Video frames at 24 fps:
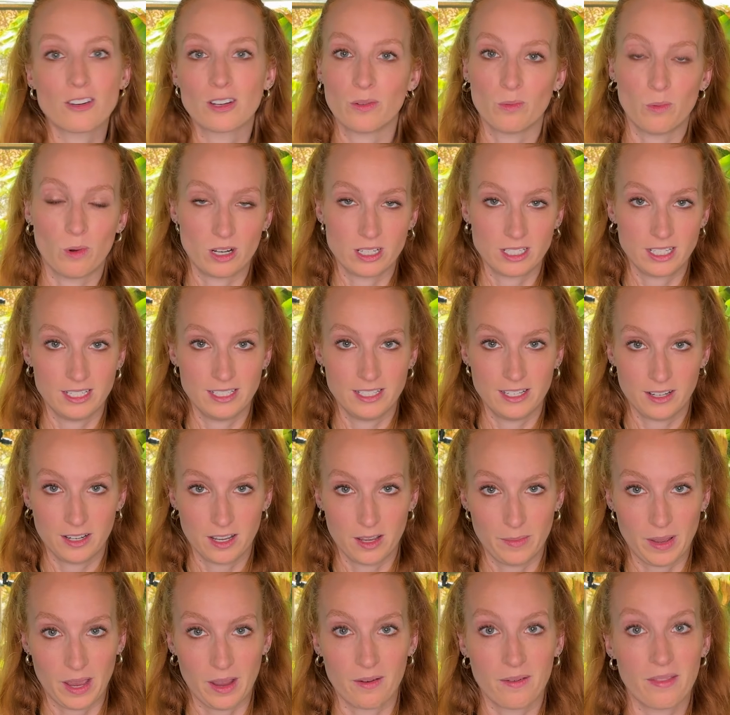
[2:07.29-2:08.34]
and wanting to
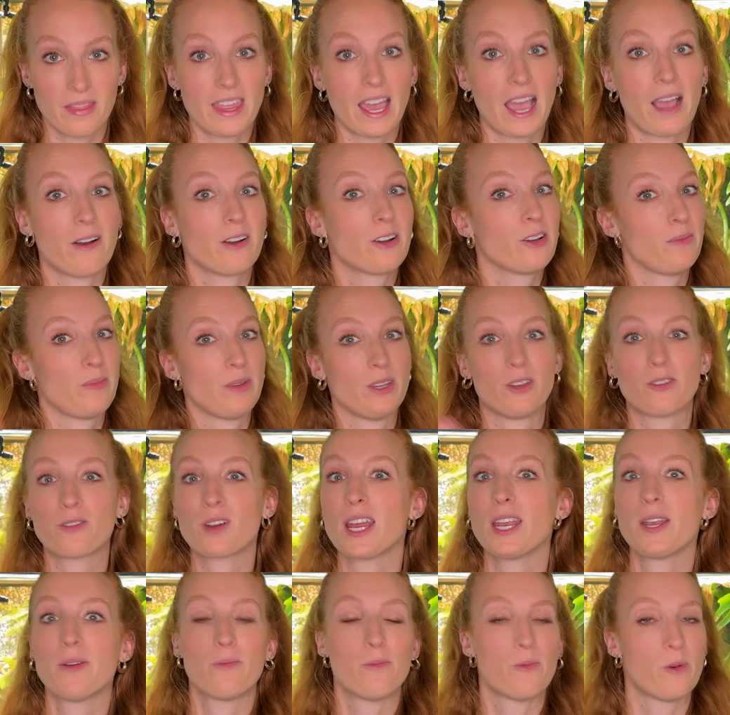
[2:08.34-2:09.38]
come out. That could be
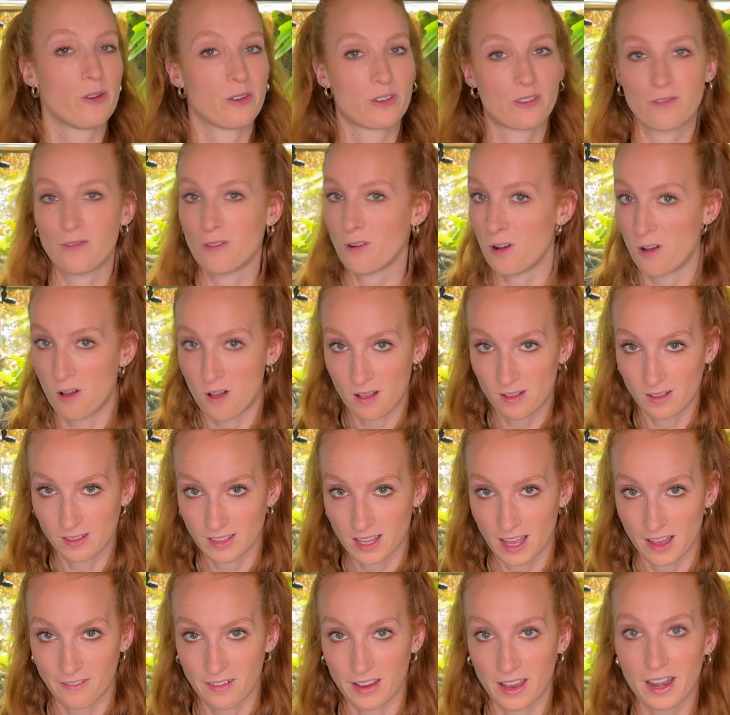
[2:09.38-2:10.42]
great, wonderful,
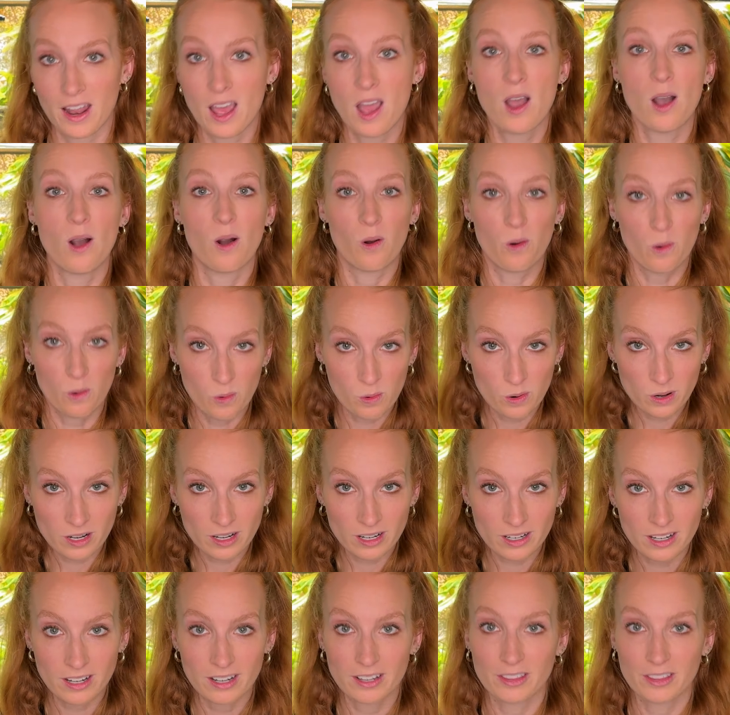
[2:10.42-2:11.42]
love it. Or